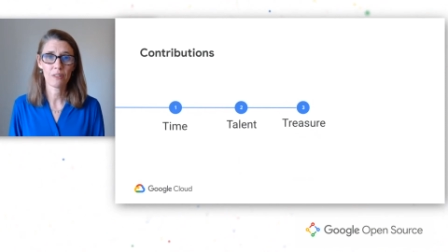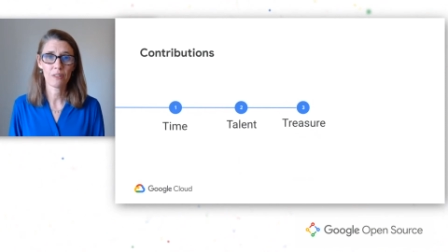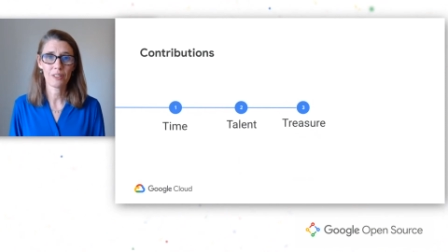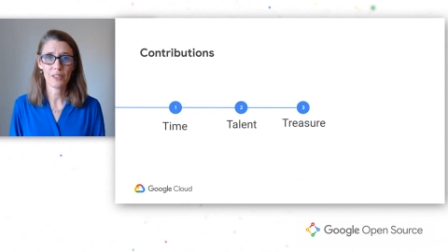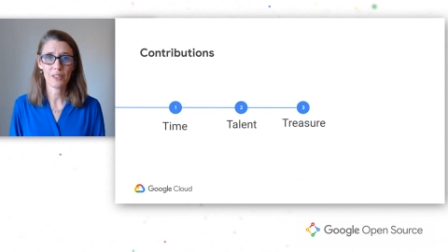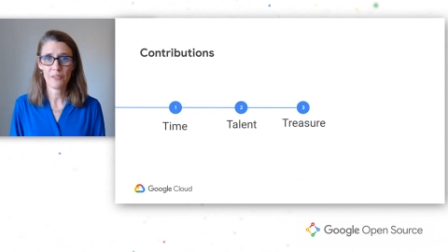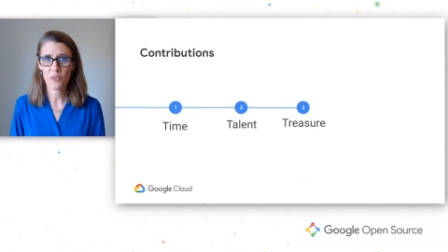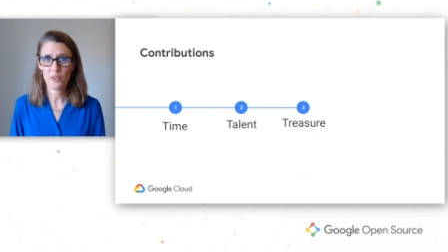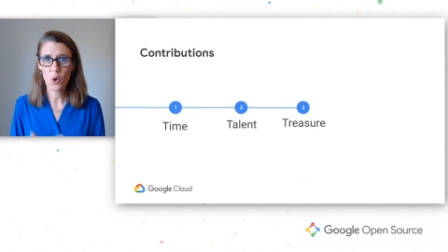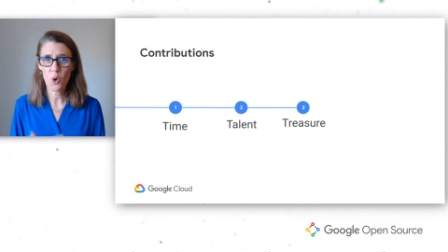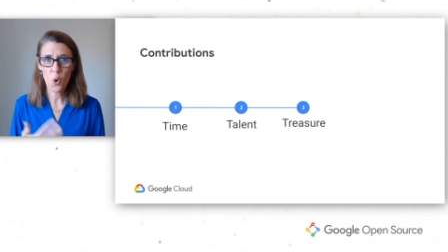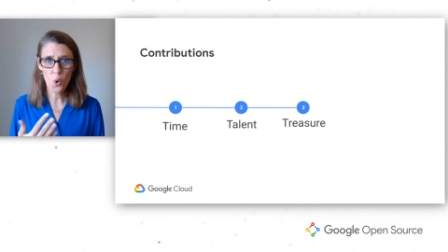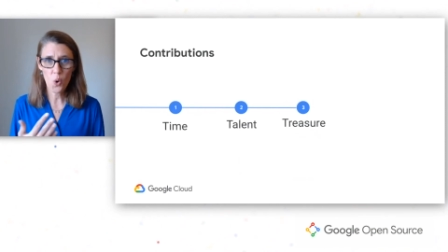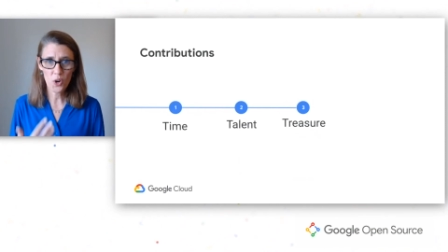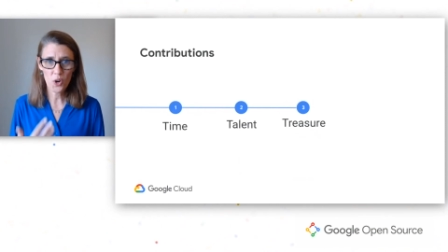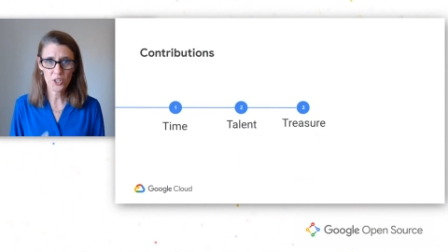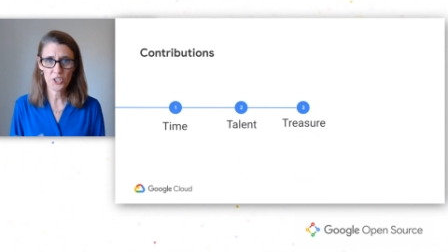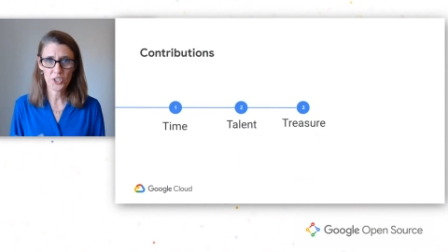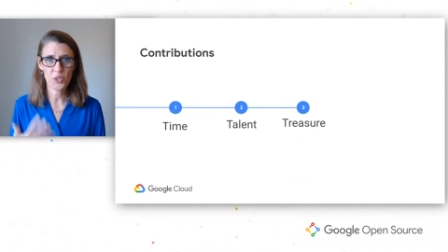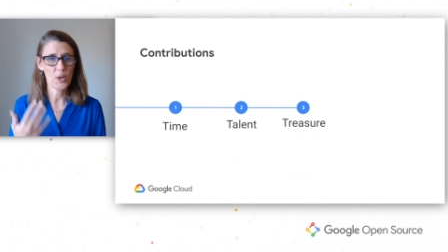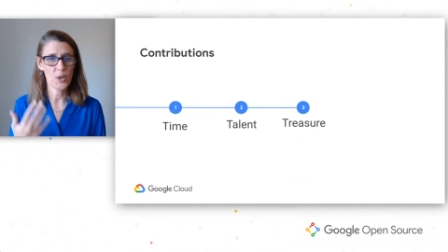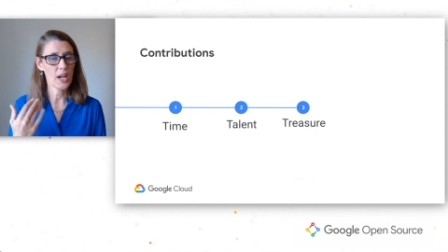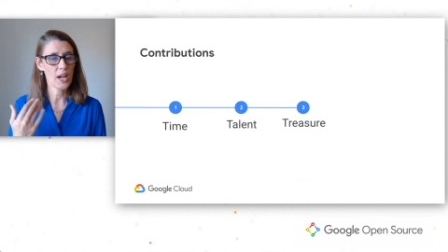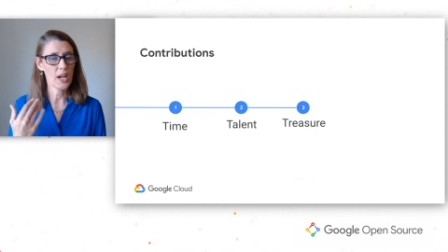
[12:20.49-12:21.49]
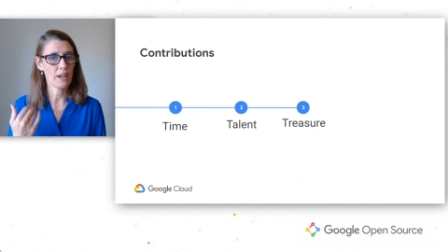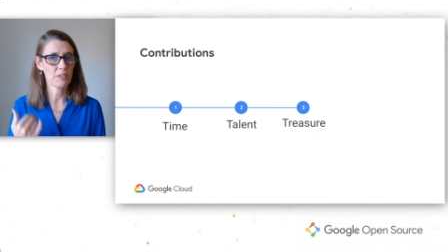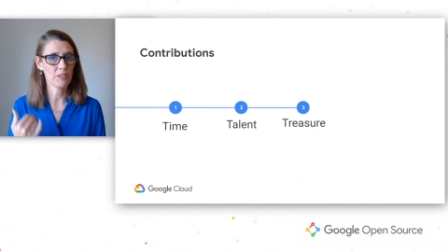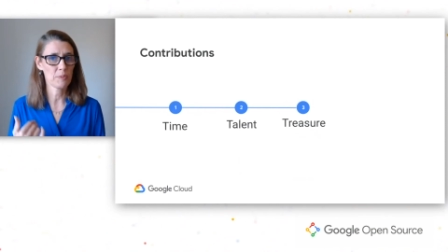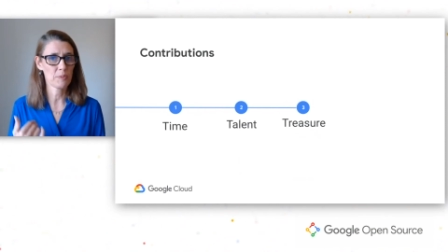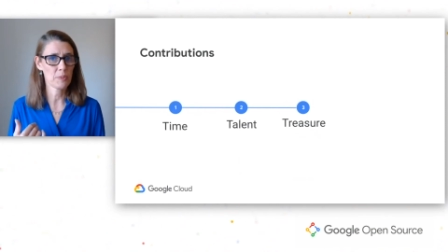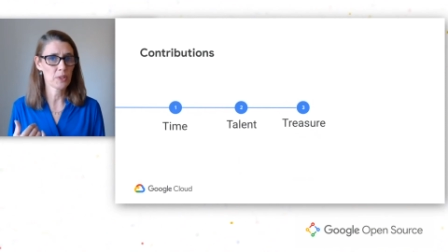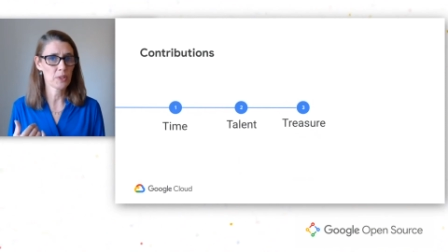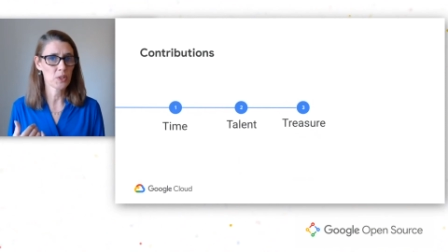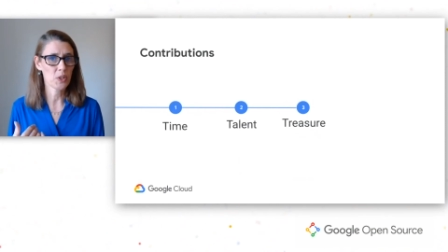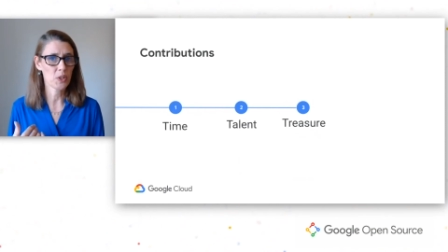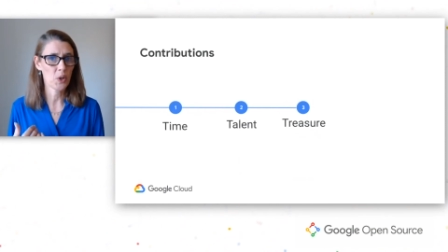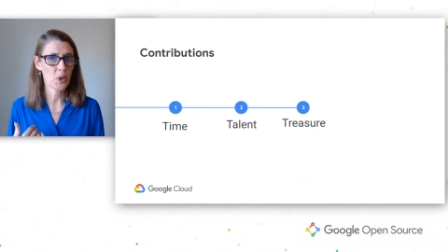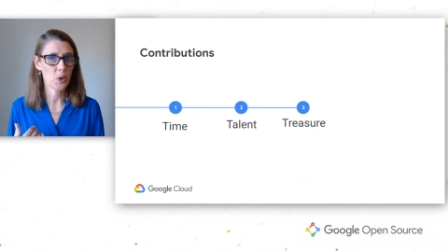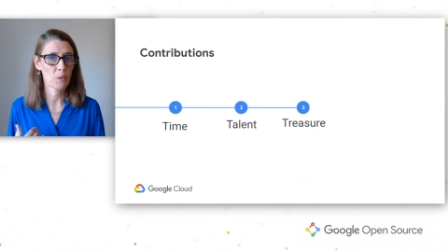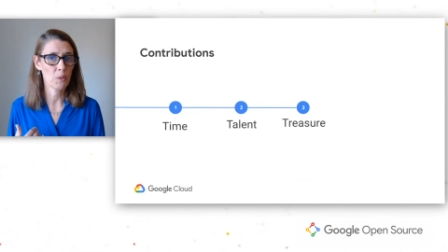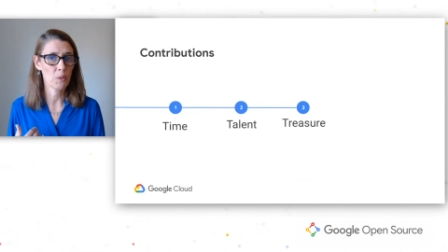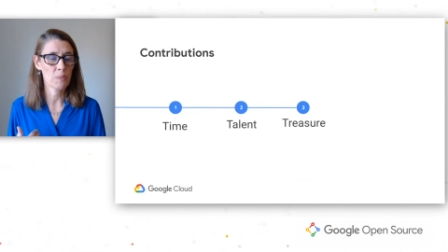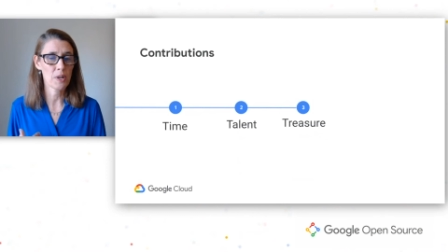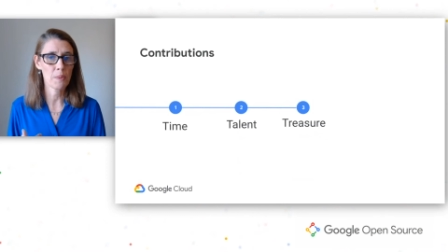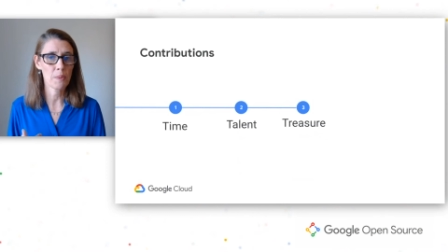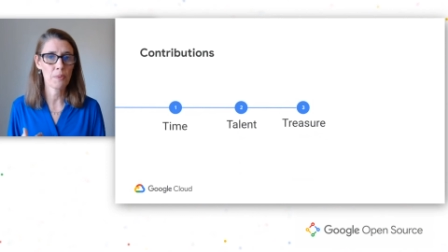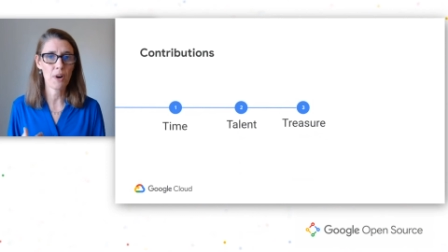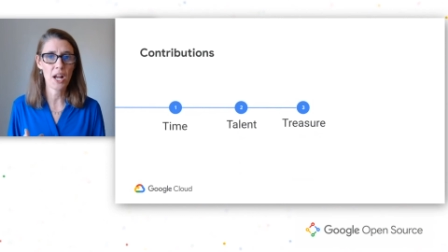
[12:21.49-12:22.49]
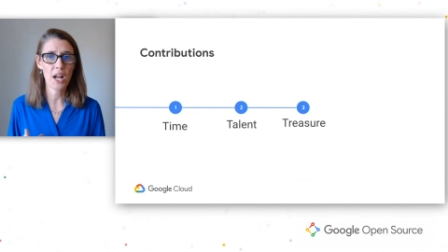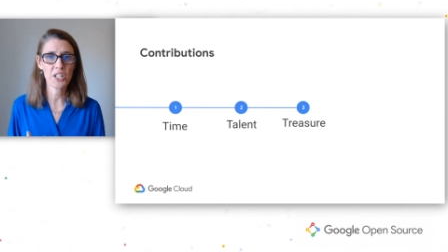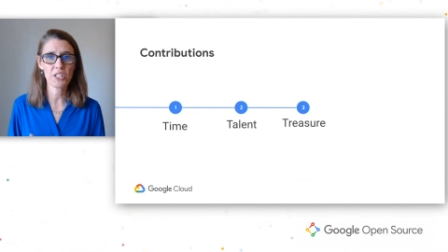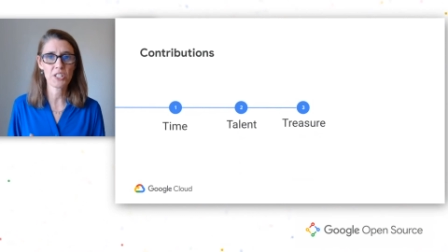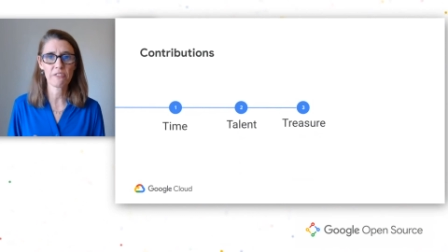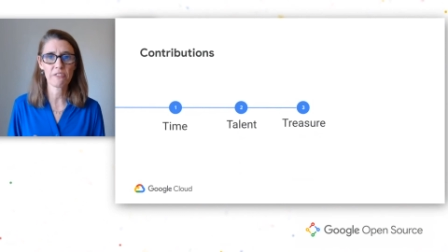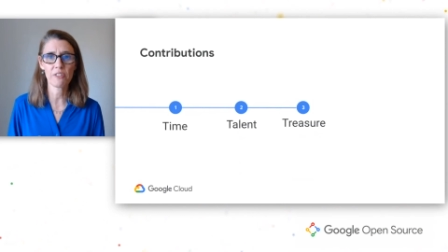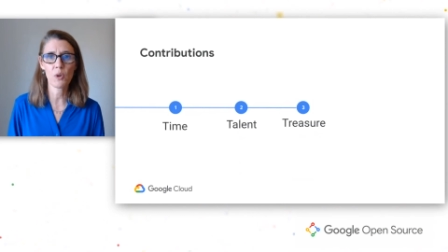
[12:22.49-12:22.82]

And of course you have to build code, but a project